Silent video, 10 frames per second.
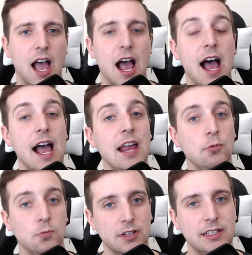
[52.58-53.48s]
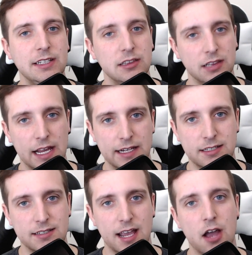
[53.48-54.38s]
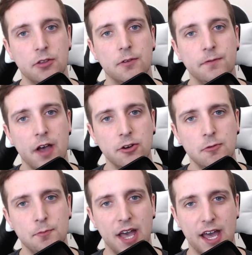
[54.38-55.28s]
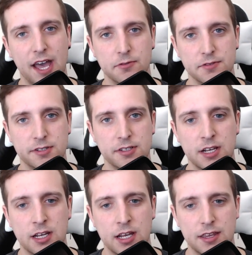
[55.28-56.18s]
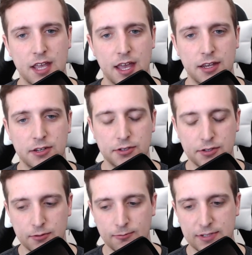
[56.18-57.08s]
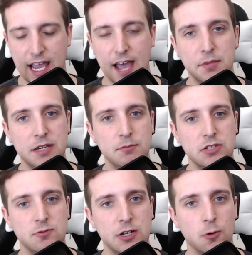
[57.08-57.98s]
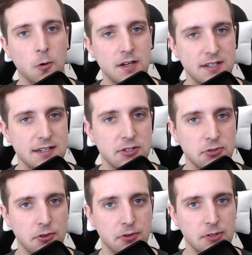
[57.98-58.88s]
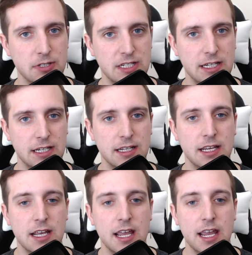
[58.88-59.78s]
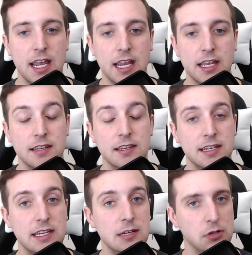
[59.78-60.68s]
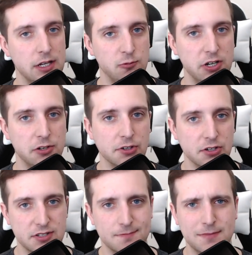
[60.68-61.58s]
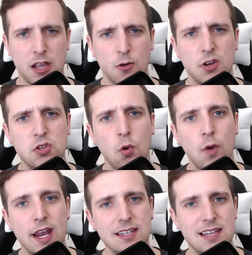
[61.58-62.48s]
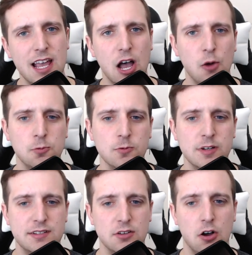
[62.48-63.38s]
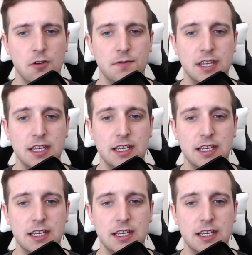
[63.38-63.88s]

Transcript: I really liked how the final battles that was happening between Organizational 13 and the Keyblade wielders was a way to help resolve the